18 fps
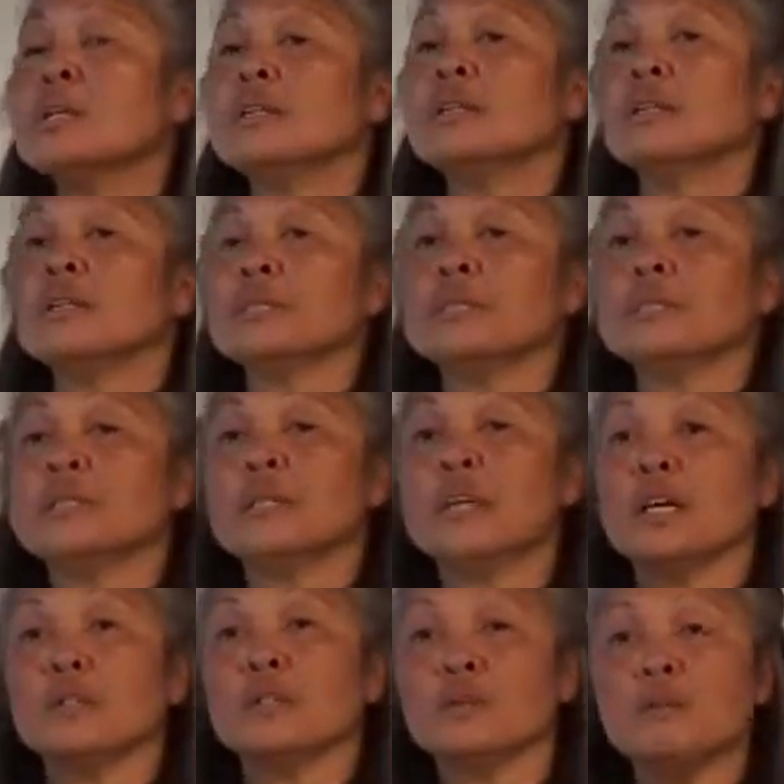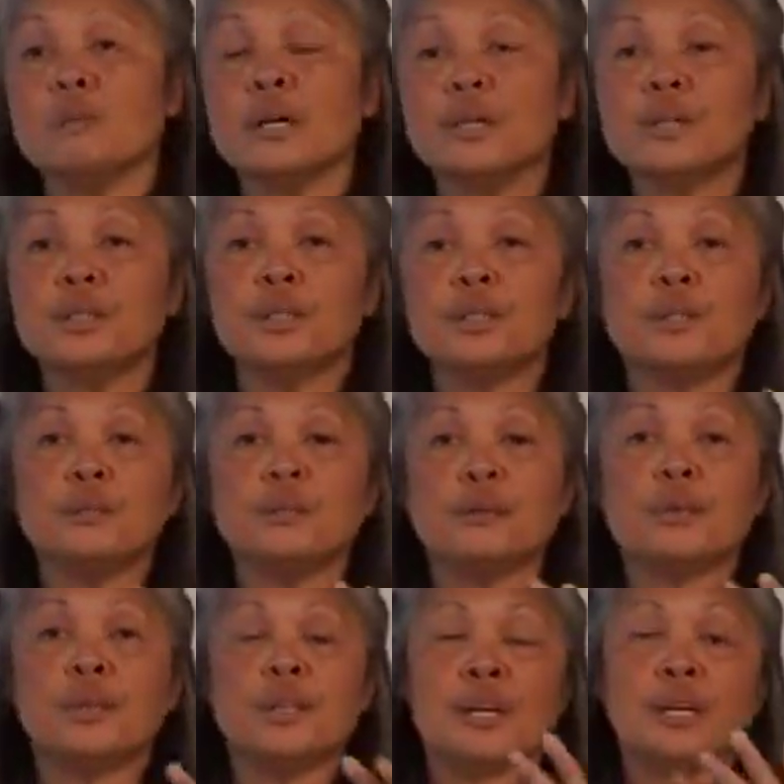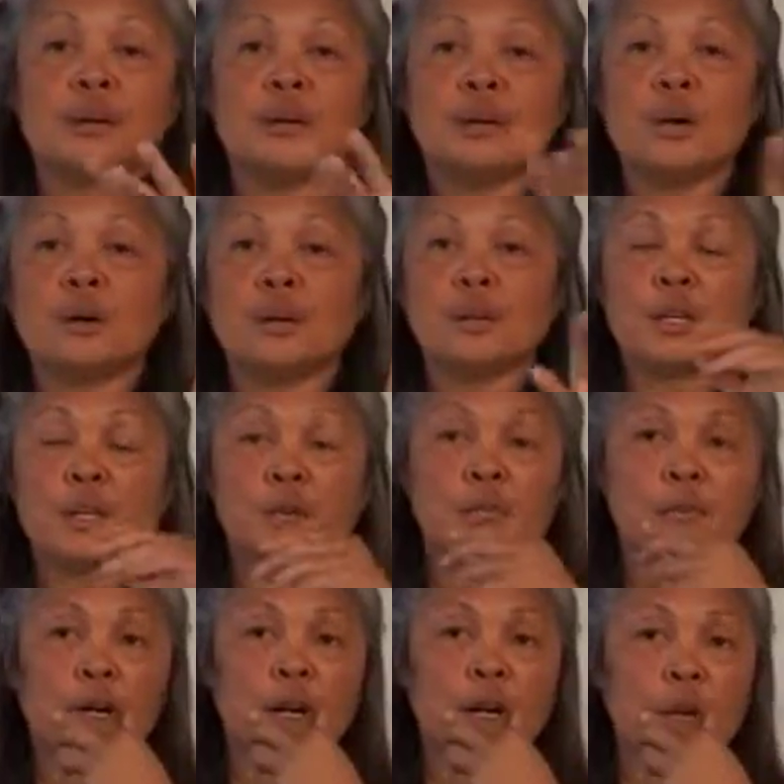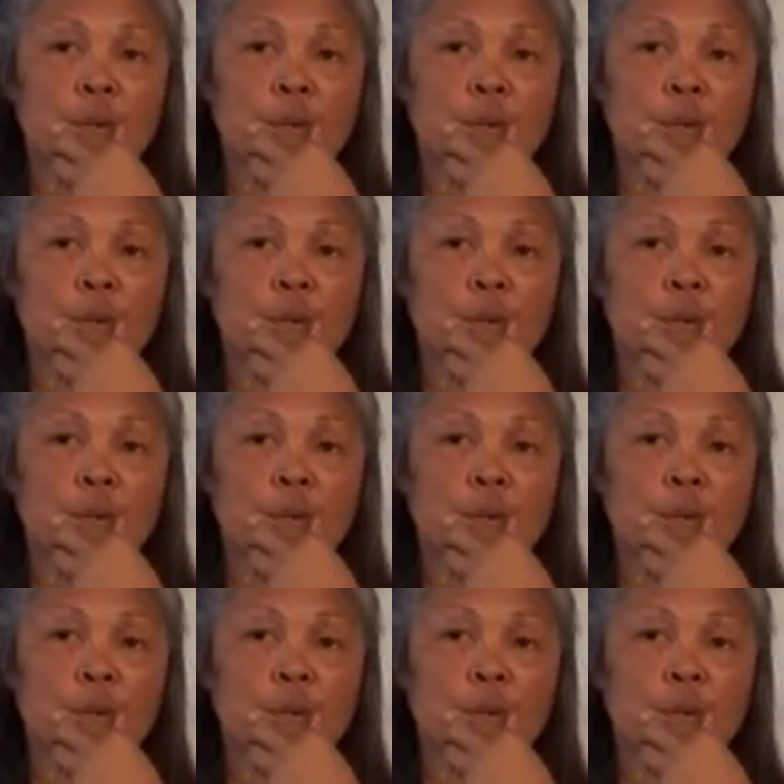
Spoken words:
There was another one who they call them